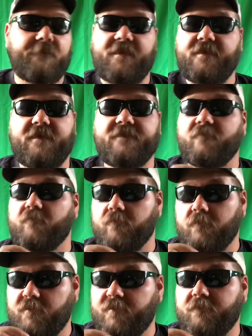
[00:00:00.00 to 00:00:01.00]
It takes a
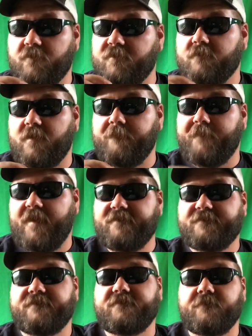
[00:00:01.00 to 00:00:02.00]
really, really great bait
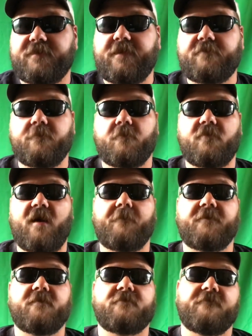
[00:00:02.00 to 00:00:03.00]
system to keep them alive
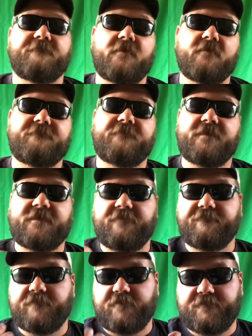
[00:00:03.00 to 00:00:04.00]
because they're a very finicky
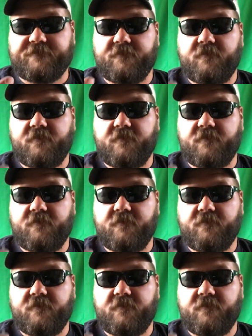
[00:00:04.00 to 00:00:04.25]
fish.